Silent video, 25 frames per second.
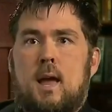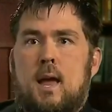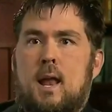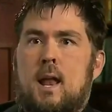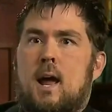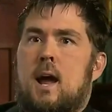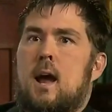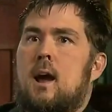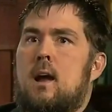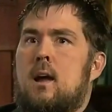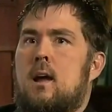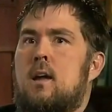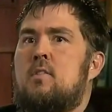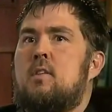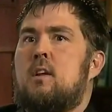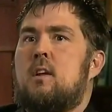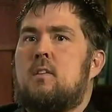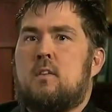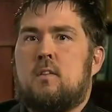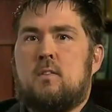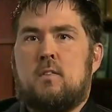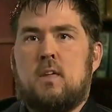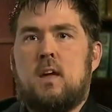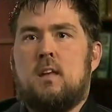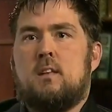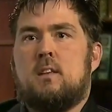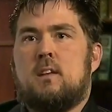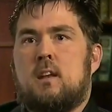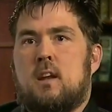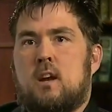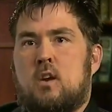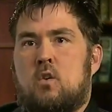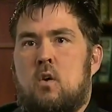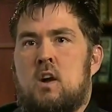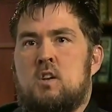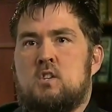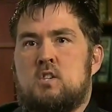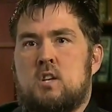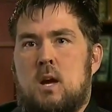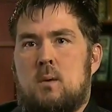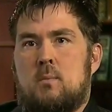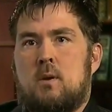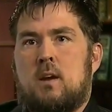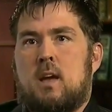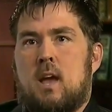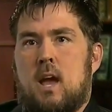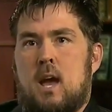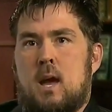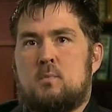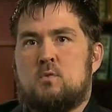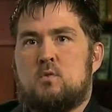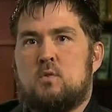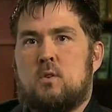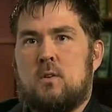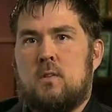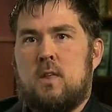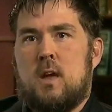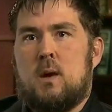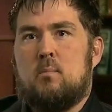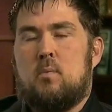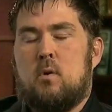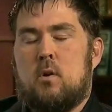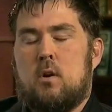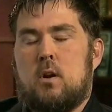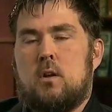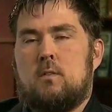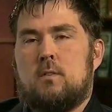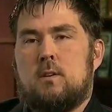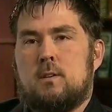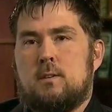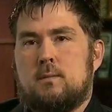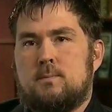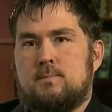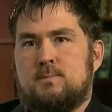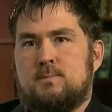And I think that they did a great job at capturing that part of it.